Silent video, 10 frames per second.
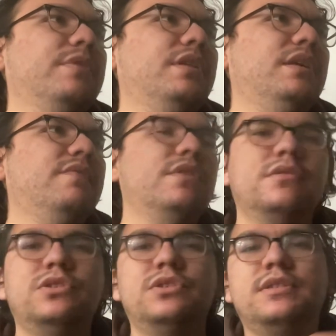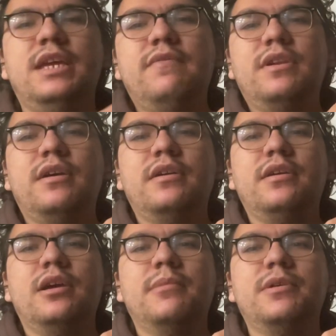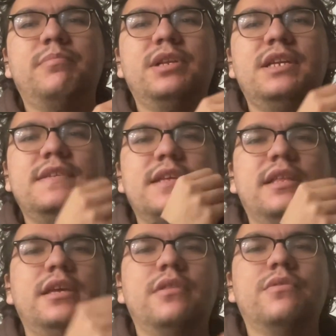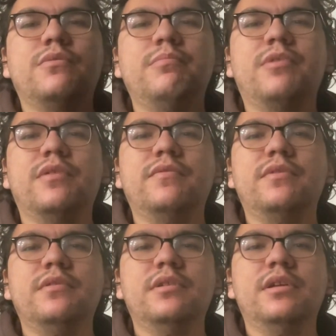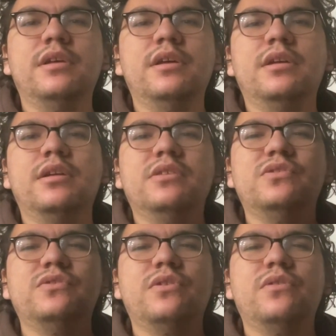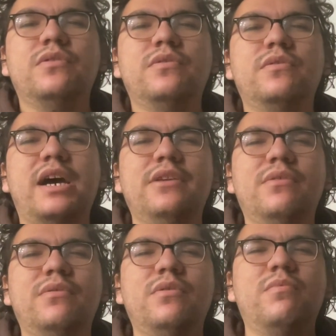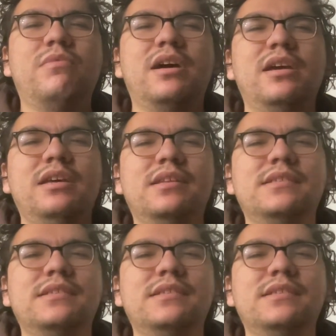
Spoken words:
even though it's David Nakayama, but he's selling it through Marvel, so I don't know why it's